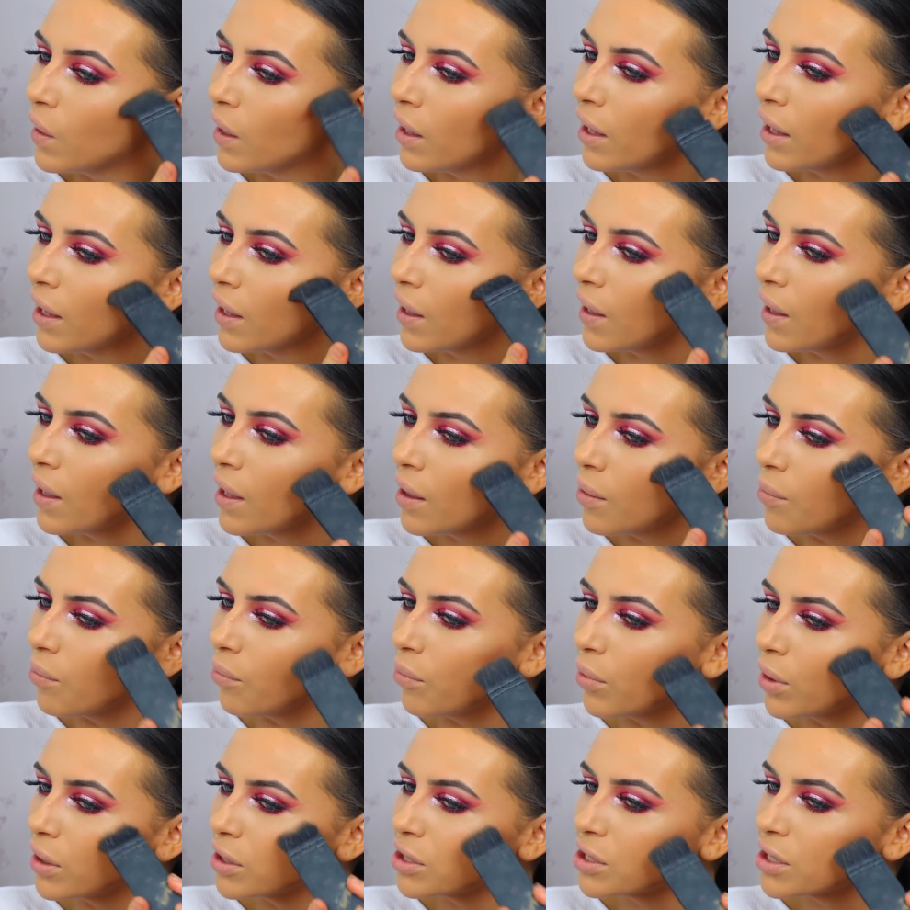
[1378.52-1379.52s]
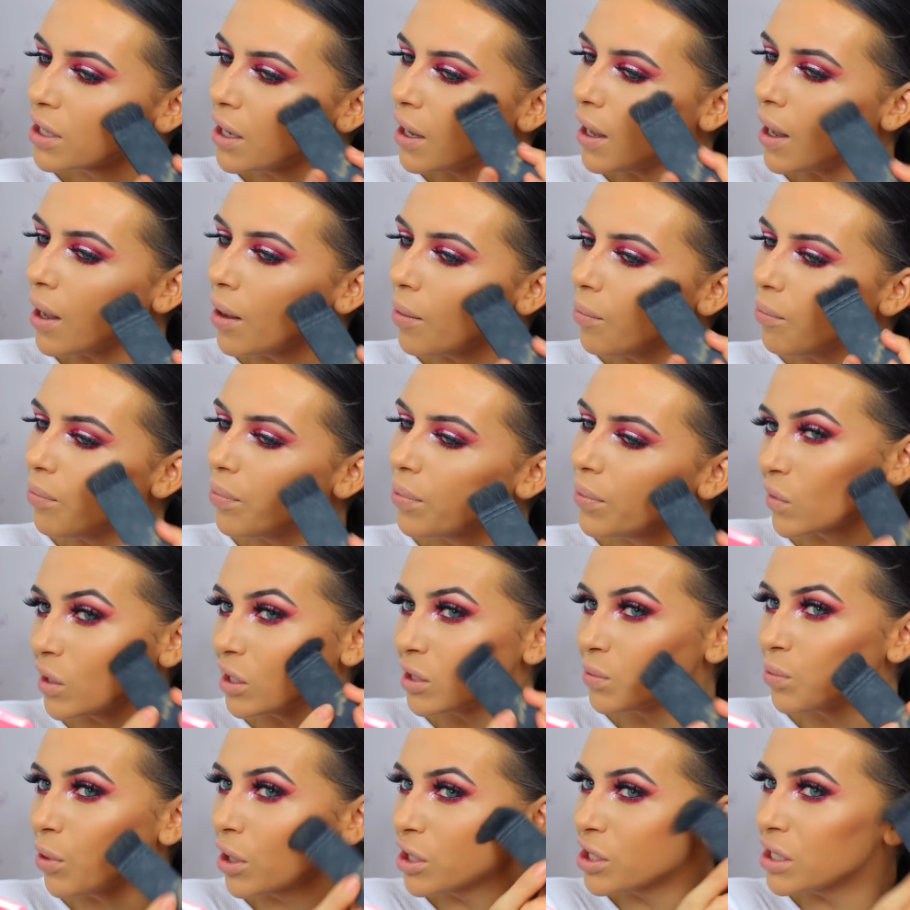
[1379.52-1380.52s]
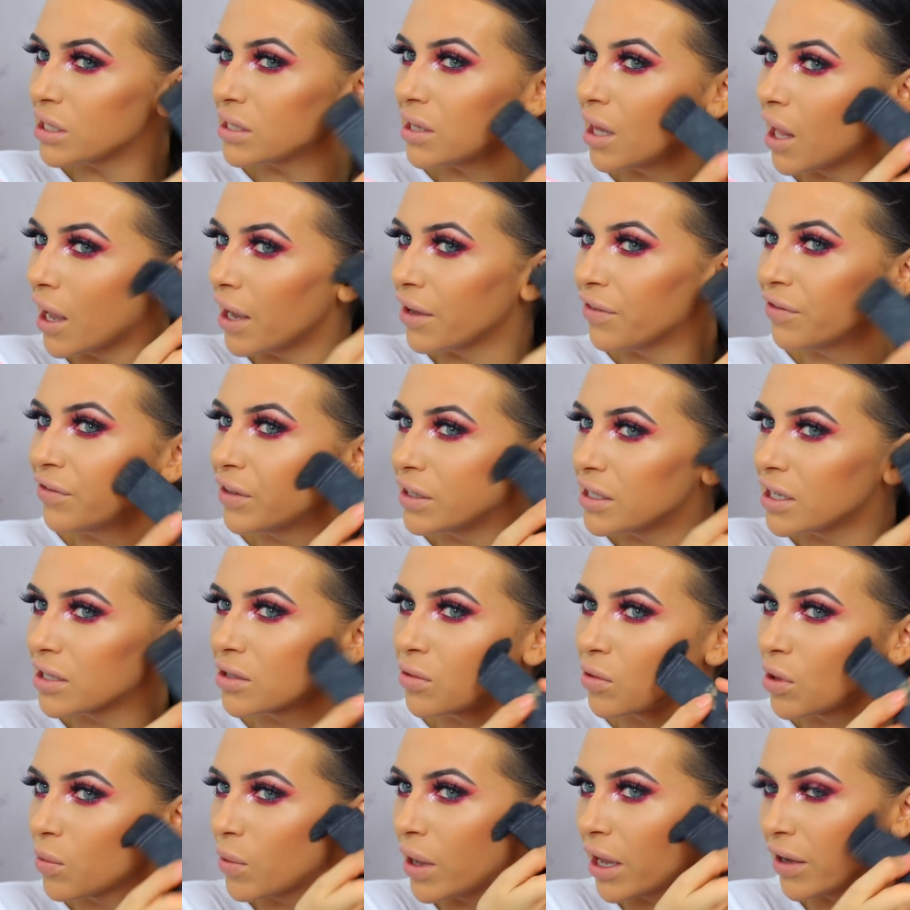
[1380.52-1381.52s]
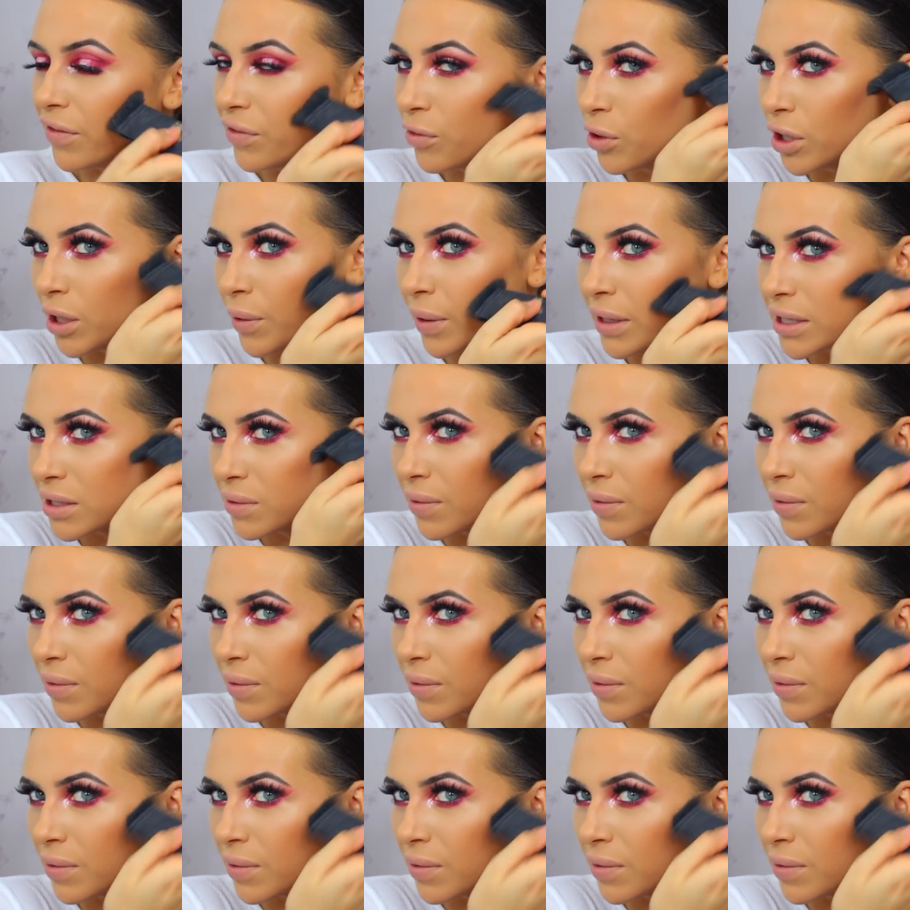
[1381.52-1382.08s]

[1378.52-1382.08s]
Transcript: here and brush it up. This brush is life. It does all the work for you, I